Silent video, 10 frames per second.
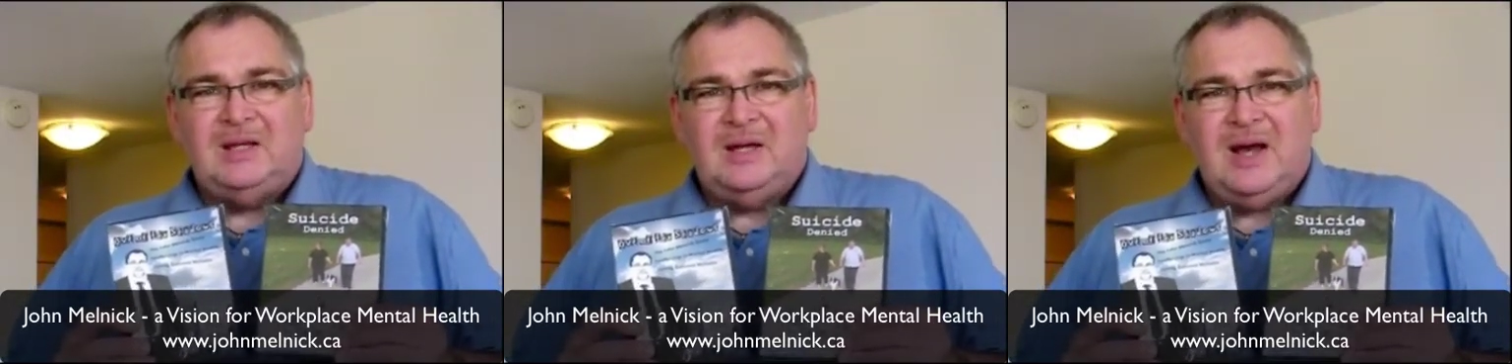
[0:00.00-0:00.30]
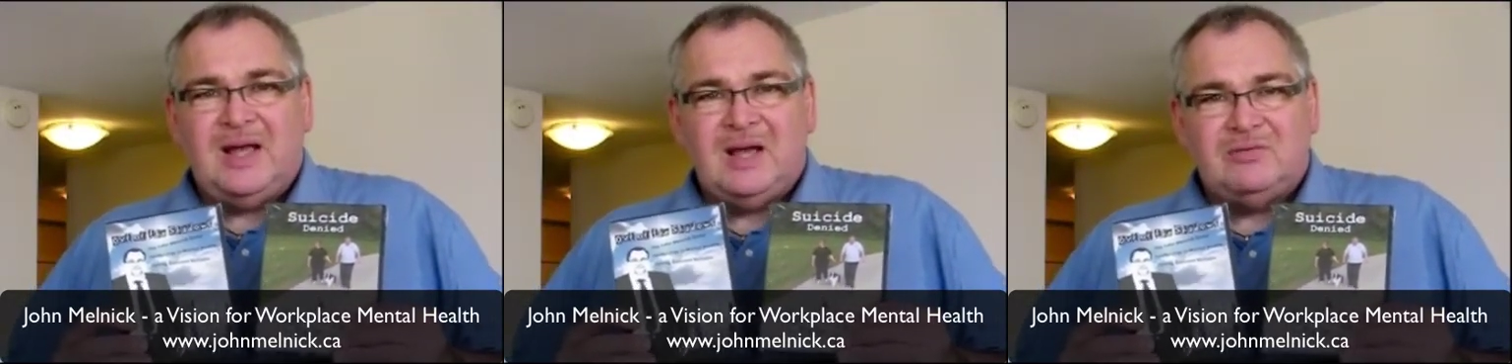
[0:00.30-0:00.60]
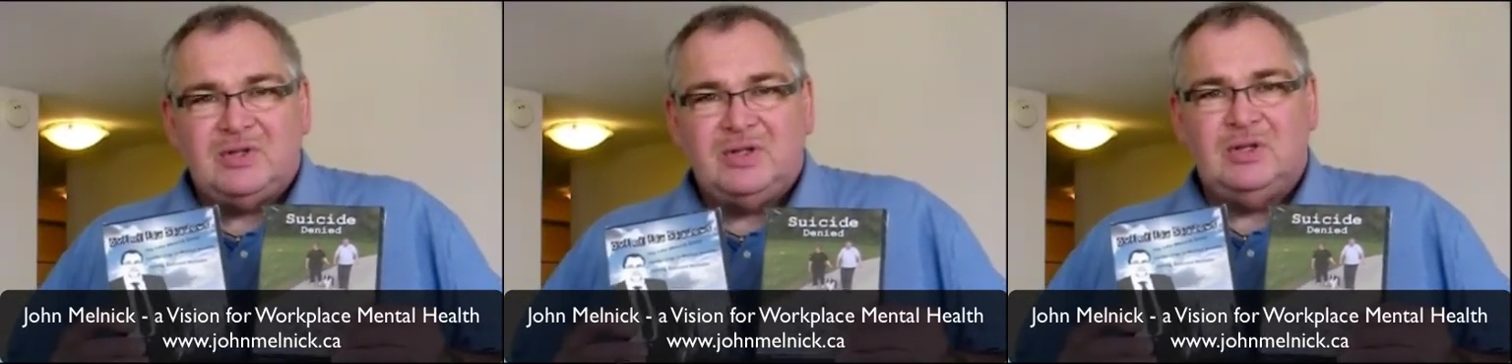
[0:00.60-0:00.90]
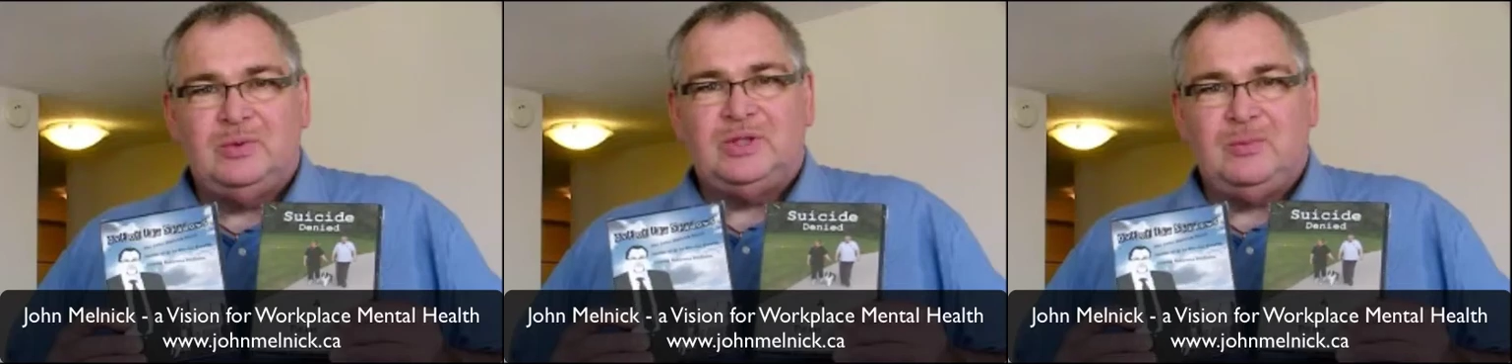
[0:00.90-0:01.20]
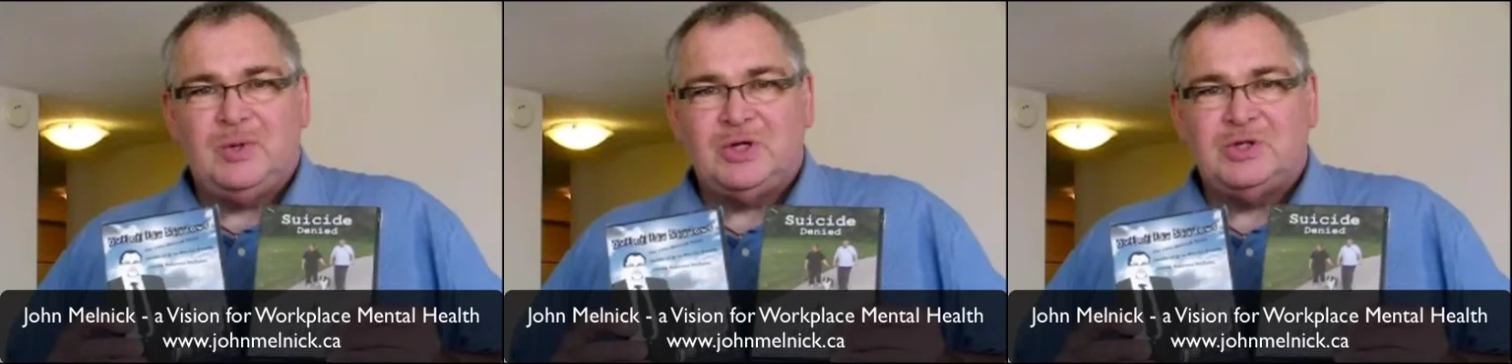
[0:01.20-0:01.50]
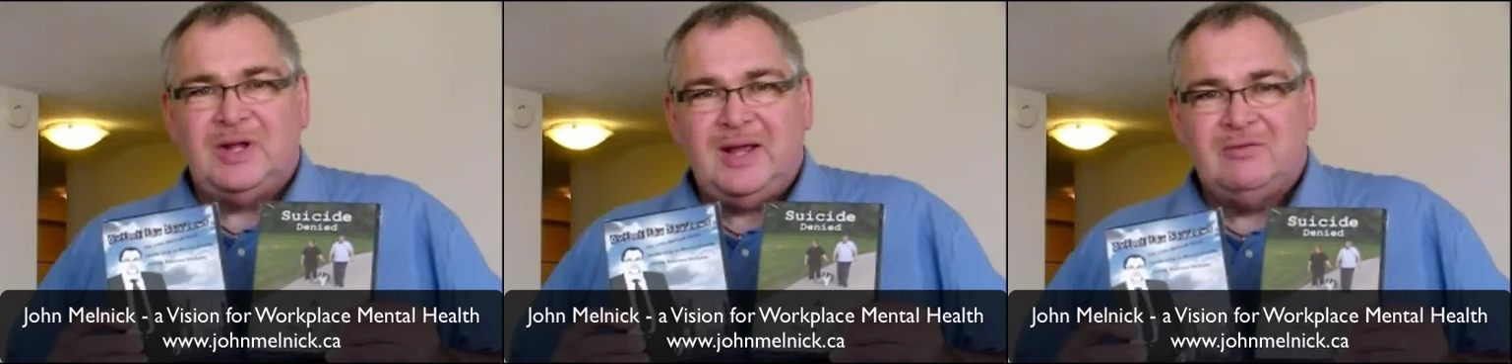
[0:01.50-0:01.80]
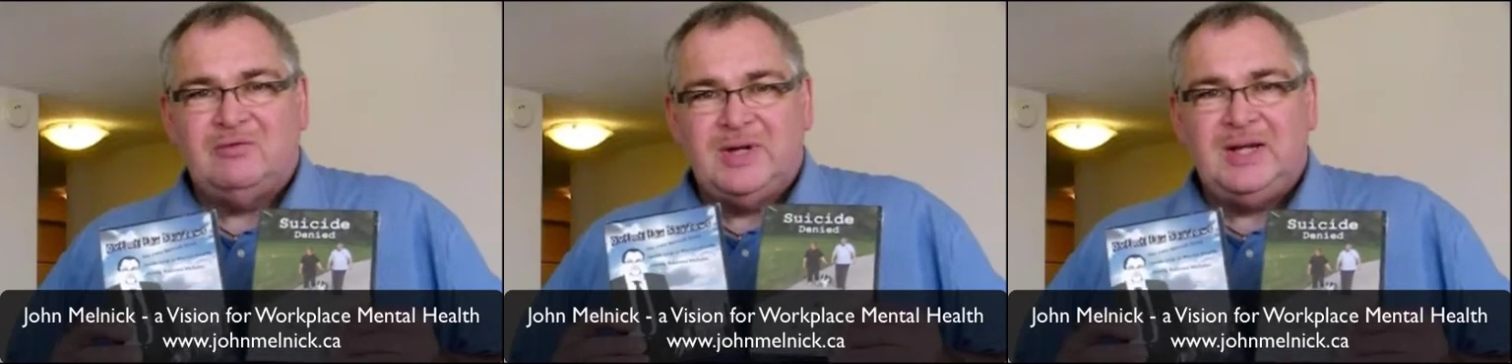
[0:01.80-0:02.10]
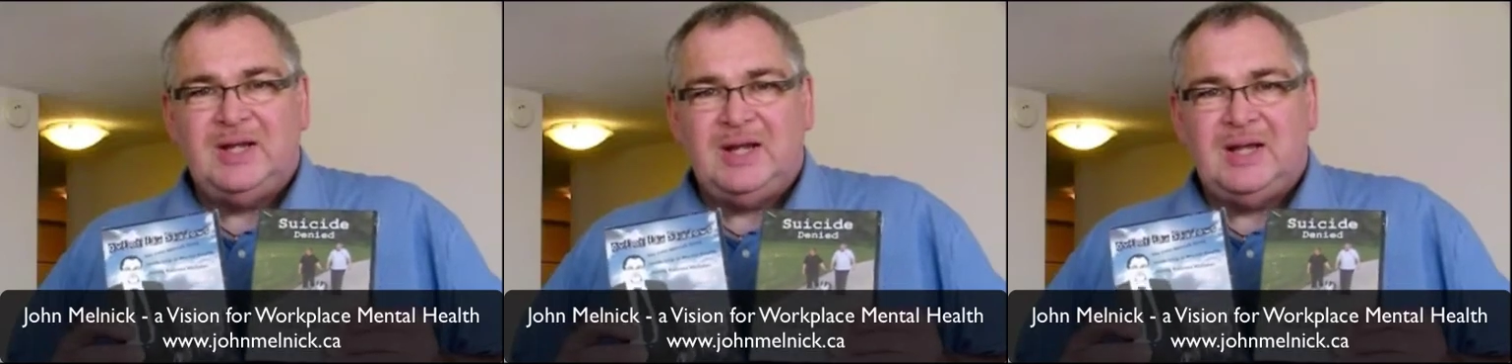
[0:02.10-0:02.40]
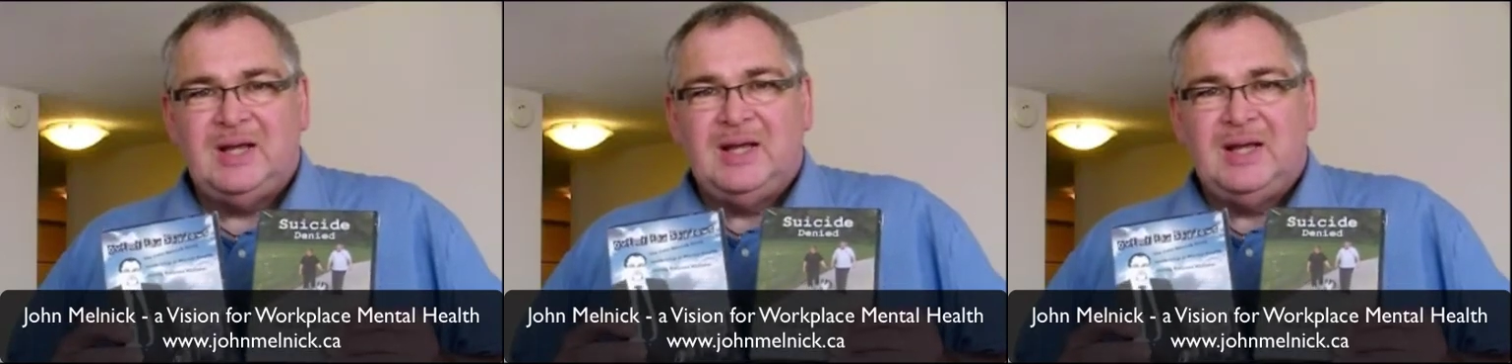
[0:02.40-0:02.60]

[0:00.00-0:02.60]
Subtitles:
I have to deal with depression every day,